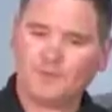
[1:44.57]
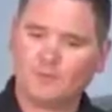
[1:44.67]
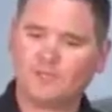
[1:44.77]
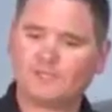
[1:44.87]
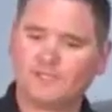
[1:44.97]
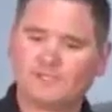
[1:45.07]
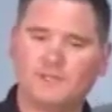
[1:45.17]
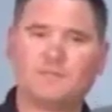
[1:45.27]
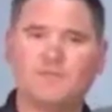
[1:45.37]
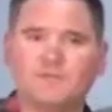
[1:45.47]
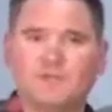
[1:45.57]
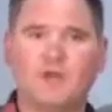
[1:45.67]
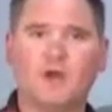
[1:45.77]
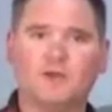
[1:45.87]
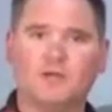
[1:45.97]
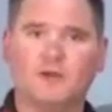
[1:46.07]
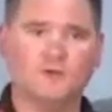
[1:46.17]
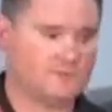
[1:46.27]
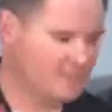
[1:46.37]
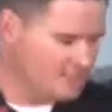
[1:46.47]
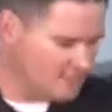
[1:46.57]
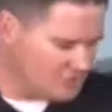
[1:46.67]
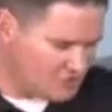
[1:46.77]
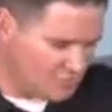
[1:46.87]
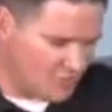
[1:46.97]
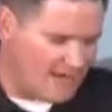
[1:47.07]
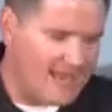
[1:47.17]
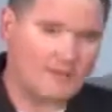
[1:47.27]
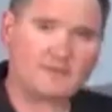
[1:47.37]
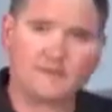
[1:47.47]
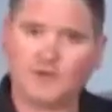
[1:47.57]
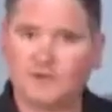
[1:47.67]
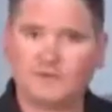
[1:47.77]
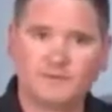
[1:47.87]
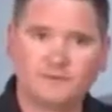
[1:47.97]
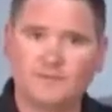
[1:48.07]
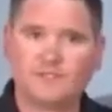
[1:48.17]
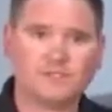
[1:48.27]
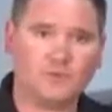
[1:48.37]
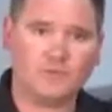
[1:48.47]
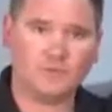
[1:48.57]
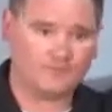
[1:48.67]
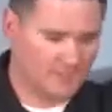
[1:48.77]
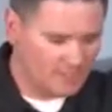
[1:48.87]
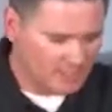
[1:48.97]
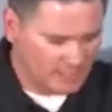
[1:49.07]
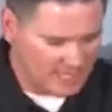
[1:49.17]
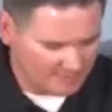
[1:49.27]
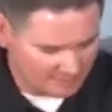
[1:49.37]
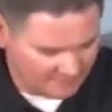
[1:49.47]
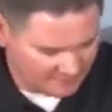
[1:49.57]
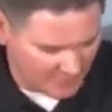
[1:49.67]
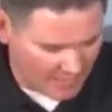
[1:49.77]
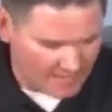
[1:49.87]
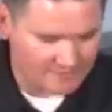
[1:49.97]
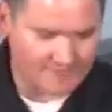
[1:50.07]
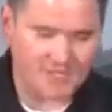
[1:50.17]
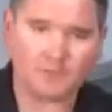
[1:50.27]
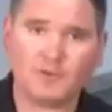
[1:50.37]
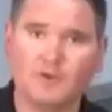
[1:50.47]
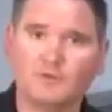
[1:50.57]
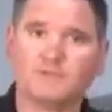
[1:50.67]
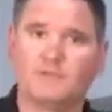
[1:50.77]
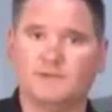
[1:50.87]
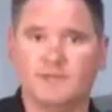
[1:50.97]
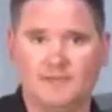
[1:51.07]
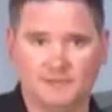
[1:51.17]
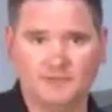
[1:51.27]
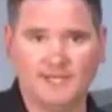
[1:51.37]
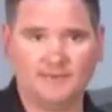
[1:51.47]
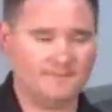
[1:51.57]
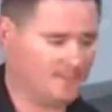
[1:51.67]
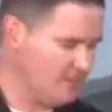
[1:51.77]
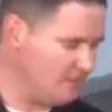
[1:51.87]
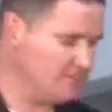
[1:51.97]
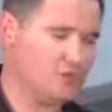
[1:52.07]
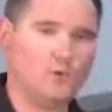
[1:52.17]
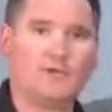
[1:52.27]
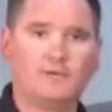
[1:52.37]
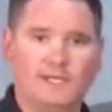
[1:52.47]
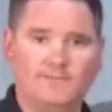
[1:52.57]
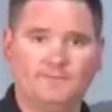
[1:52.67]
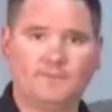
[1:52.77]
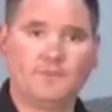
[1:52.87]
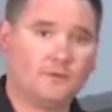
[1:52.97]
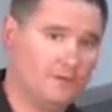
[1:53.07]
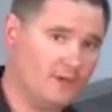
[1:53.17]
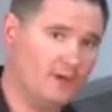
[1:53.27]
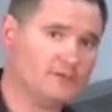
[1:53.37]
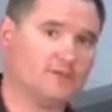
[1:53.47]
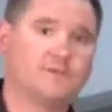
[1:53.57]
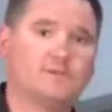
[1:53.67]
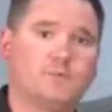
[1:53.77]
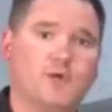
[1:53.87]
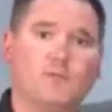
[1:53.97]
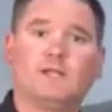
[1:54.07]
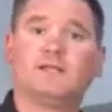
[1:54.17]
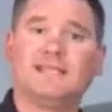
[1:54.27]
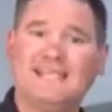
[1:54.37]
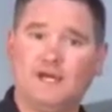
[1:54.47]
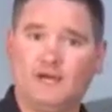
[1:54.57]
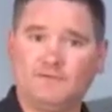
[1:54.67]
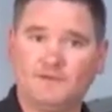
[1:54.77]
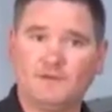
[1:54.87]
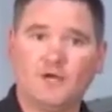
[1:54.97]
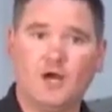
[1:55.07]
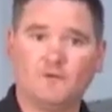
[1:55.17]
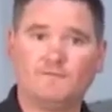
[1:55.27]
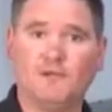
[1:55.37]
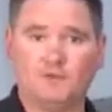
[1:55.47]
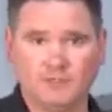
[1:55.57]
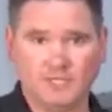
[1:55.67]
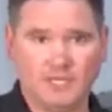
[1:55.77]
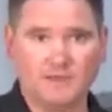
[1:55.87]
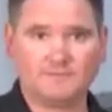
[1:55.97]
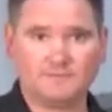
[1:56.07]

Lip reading: we're just going to simply use a garden hose, spray out the dirt and soil, allow it to flow out of the dump hose and down the drain until we're clean. We also at this point want to clean off our float shutoff.